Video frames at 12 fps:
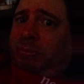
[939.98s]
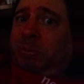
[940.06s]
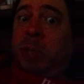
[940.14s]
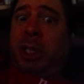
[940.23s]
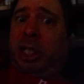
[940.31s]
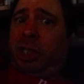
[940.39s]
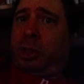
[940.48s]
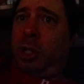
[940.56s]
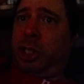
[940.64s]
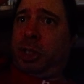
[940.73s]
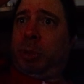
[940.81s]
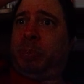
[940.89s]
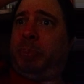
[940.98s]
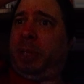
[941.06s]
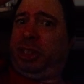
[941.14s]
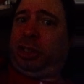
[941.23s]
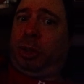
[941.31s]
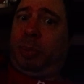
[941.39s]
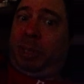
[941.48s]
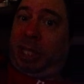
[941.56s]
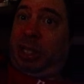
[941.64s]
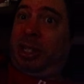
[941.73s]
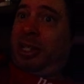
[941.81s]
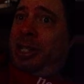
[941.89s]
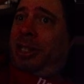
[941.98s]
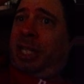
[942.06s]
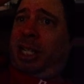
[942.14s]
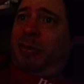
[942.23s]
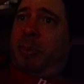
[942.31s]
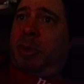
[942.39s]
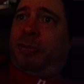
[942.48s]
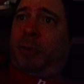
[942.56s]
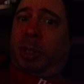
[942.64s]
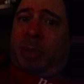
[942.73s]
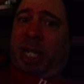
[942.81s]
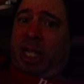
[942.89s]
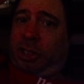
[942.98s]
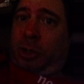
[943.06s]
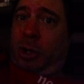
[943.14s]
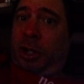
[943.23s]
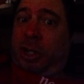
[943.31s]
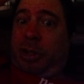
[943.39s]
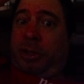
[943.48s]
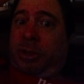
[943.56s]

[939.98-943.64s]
And Lance Archer was busted open, like, not even before the match started.